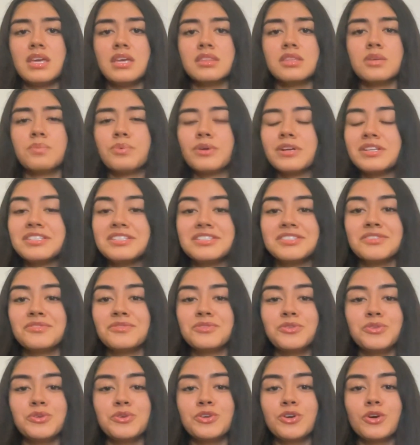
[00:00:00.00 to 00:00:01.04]
The presence of
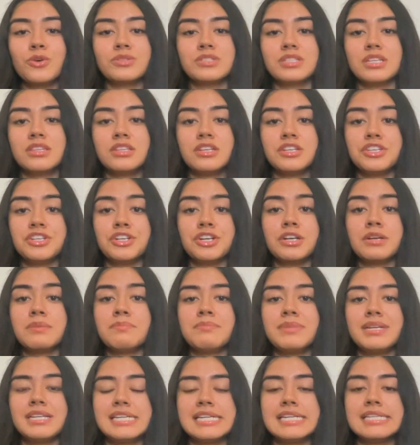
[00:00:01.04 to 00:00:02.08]
glucose in the urine
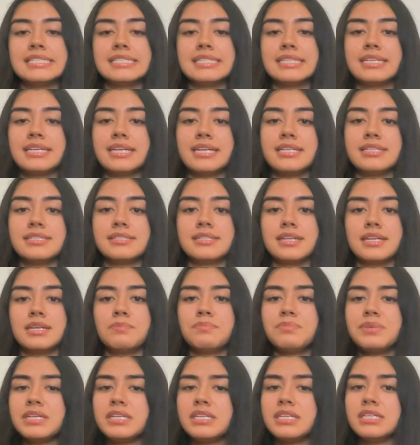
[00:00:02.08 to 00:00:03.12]
may indicate
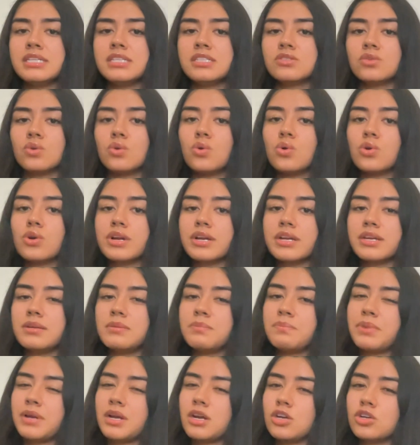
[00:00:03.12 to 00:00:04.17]
diabetes or
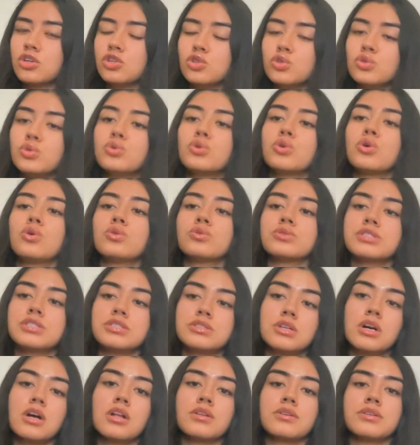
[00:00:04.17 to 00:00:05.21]
impaired glucose
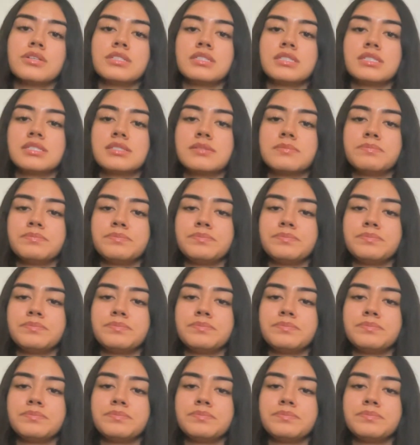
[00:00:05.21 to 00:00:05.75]
intolerance.